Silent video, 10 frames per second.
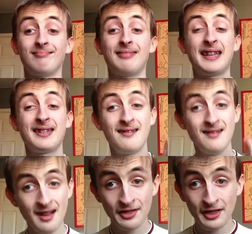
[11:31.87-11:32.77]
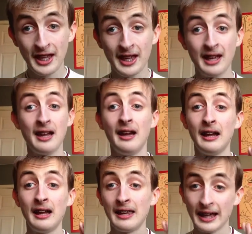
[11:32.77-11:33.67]
There's nothing
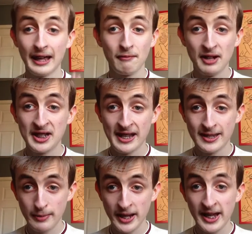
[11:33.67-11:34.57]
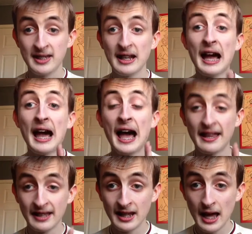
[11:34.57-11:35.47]
that can reach that speed at
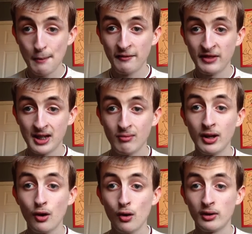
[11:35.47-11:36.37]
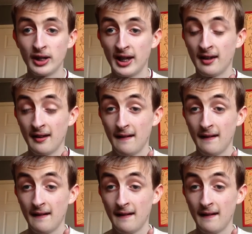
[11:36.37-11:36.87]
the time of this recording.